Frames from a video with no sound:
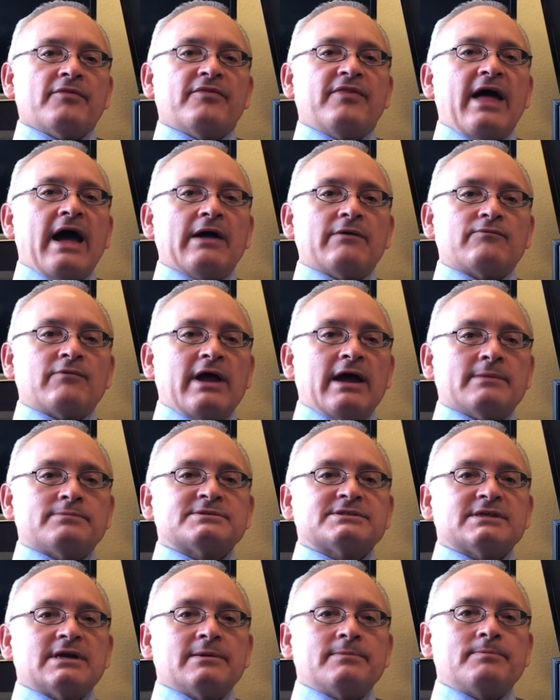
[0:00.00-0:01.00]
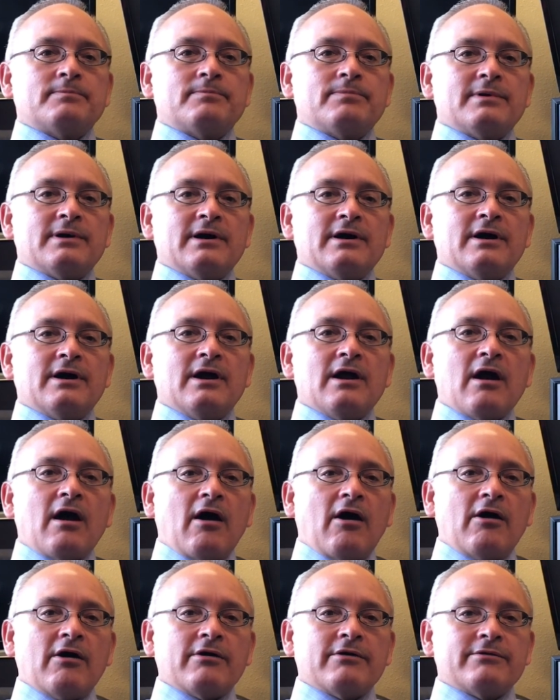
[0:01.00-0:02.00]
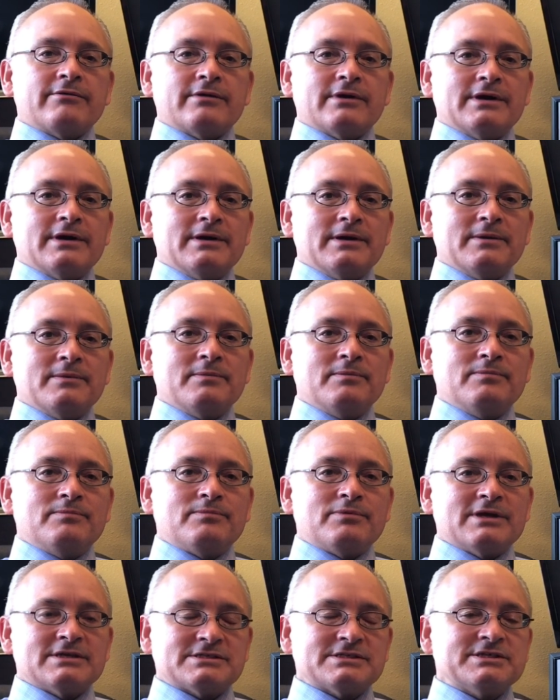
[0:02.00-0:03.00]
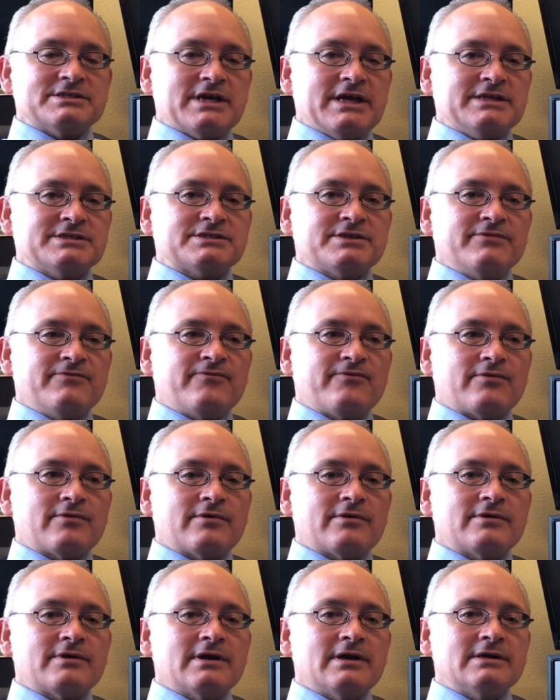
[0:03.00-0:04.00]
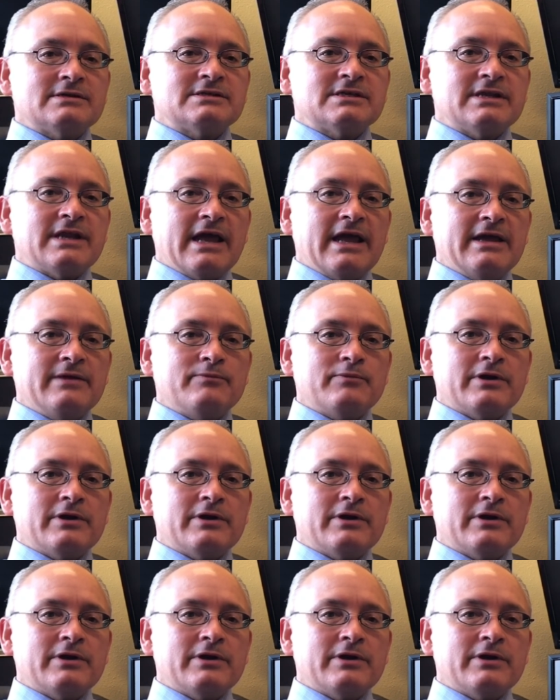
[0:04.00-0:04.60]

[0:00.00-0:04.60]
That wraps up our presentation for today.